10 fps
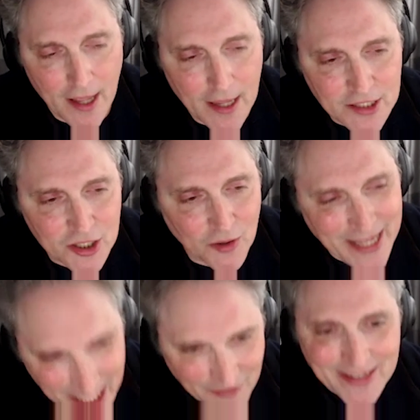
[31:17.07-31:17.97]
So
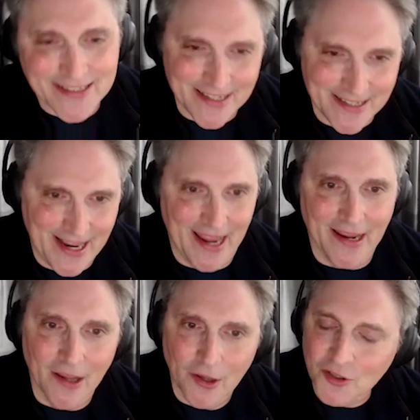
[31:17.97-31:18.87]
even
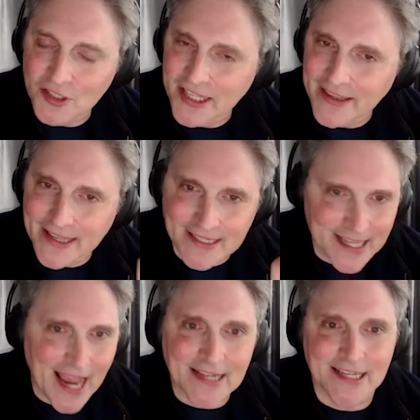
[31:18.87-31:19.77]
today, you'll see the
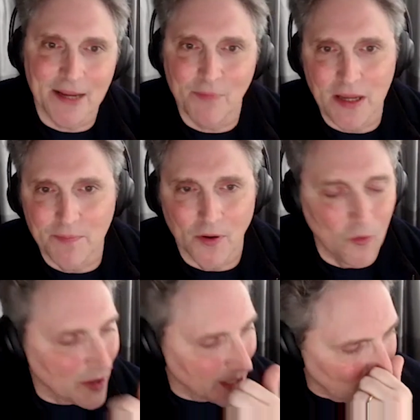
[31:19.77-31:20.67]
exact same people
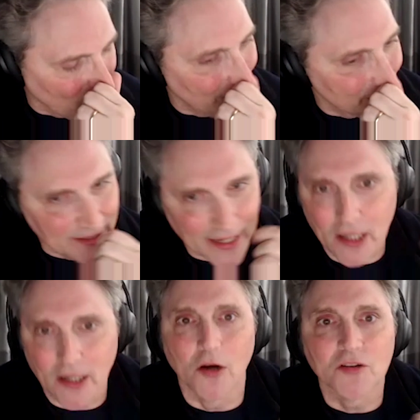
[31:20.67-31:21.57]
wearing more up-to-date
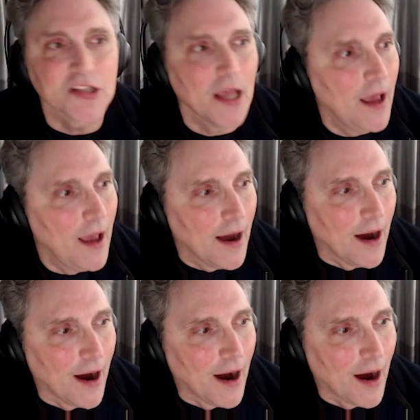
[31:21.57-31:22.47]
clothes,
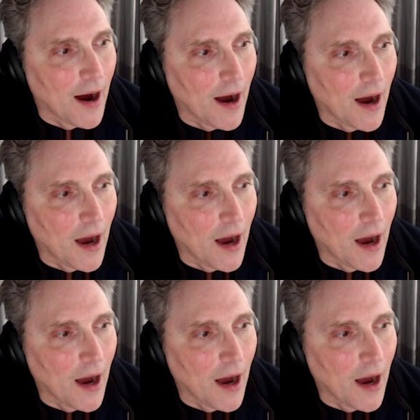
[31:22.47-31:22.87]
uh,